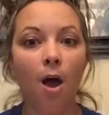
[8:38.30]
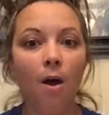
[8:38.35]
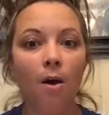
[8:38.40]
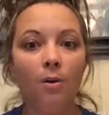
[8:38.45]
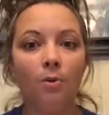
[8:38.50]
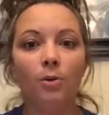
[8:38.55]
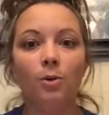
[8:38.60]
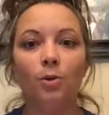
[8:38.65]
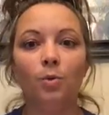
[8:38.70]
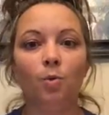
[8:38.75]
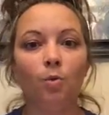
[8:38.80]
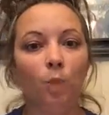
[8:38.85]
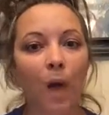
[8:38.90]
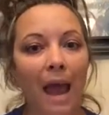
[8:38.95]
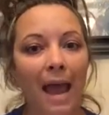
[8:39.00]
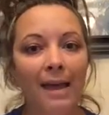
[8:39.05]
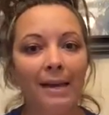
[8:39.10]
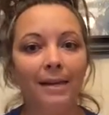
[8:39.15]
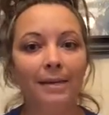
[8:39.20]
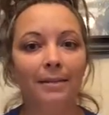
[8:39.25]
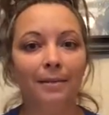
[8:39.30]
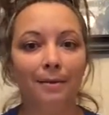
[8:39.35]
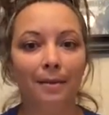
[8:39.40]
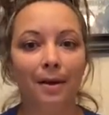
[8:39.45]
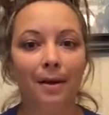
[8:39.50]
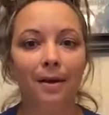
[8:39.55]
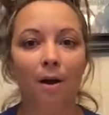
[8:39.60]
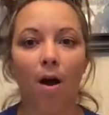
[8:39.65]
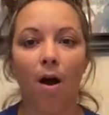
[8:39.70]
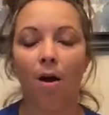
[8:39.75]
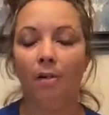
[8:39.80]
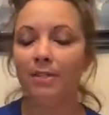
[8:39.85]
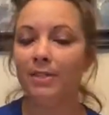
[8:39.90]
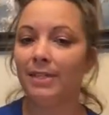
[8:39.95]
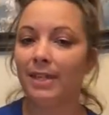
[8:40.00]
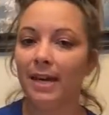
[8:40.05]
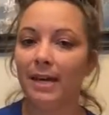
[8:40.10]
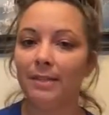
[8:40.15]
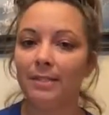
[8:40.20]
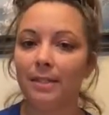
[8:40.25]
Oh, you waited, look, all the
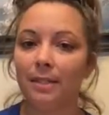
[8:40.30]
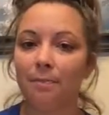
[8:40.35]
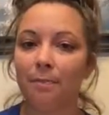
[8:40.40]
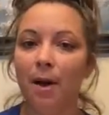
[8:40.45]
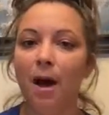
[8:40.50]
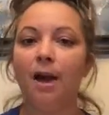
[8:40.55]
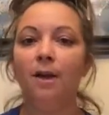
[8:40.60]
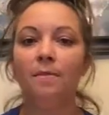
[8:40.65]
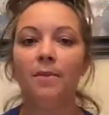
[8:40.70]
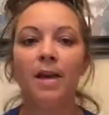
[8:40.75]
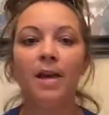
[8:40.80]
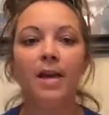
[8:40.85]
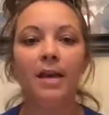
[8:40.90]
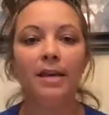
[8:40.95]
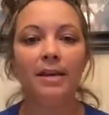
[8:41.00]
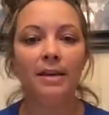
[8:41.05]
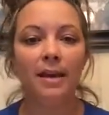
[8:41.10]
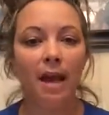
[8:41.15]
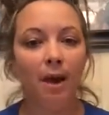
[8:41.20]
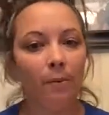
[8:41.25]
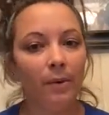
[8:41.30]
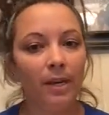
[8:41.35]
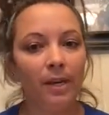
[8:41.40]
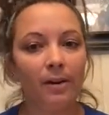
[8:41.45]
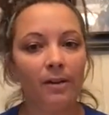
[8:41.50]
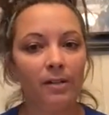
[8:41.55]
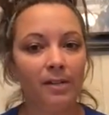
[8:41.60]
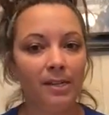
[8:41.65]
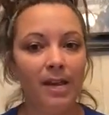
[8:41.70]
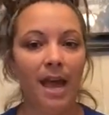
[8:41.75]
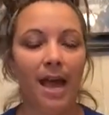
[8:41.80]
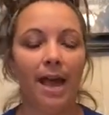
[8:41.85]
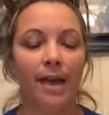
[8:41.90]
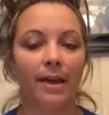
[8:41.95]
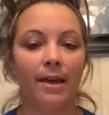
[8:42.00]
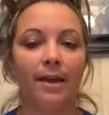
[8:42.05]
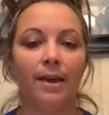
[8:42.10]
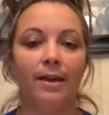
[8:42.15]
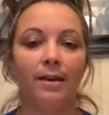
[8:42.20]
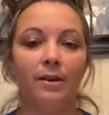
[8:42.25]
sand is at the bottom, now we get our
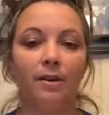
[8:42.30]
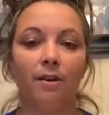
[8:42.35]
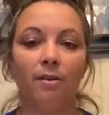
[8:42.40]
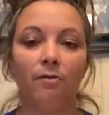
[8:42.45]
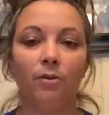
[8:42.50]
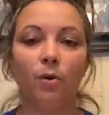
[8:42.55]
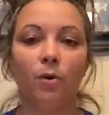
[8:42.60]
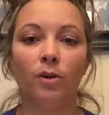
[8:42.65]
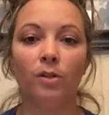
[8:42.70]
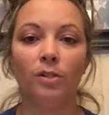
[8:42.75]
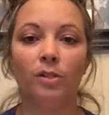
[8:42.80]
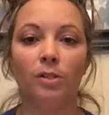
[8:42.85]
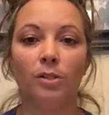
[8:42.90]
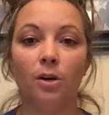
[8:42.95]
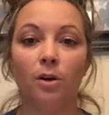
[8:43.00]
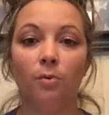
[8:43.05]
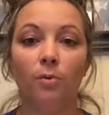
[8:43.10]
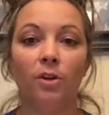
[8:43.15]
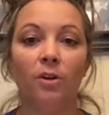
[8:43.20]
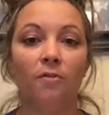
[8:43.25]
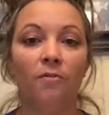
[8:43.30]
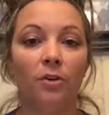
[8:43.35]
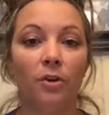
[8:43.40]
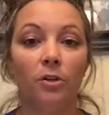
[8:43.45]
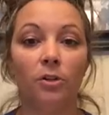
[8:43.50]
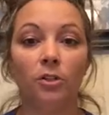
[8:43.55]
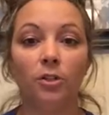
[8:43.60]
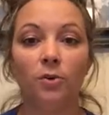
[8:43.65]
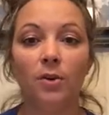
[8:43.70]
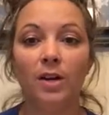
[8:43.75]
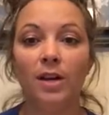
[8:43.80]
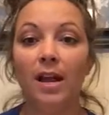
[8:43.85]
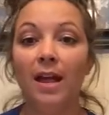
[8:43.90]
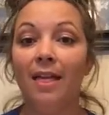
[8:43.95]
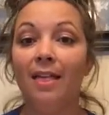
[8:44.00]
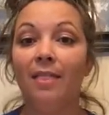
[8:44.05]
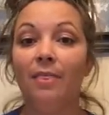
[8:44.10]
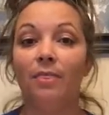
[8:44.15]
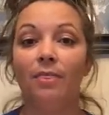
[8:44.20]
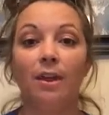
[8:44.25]
snack. And of course, when you first do it,
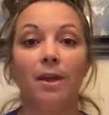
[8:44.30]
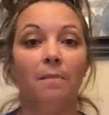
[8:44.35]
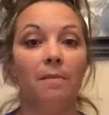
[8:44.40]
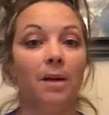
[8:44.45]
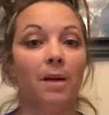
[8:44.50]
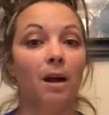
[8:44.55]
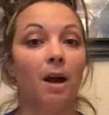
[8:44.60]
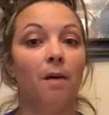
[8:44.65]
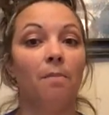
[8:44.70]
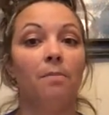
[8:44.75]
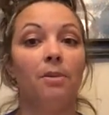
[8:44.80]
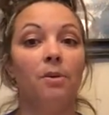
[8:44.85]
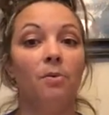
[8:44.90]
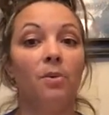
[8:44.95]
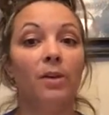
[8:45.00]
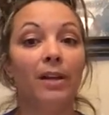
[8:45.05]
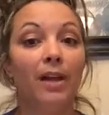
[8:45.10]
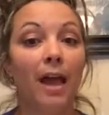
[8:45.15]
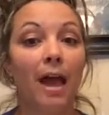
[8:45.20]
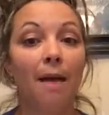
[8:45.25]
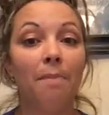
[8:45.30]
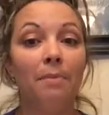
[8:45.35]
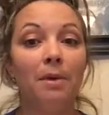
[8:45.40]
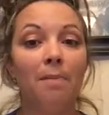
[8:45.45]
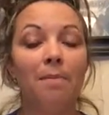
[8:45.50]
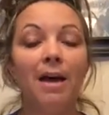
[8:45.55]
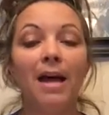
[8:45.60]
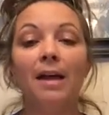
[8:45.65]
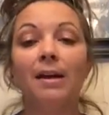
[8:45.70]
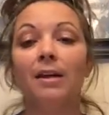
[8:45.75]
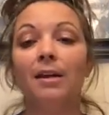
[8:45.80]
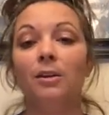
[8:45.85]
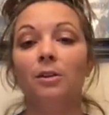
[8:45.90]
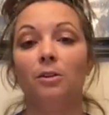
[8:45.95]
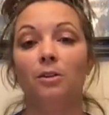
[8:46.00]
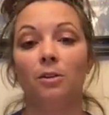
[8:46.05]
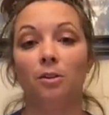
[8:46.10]
they may not be really happy about it.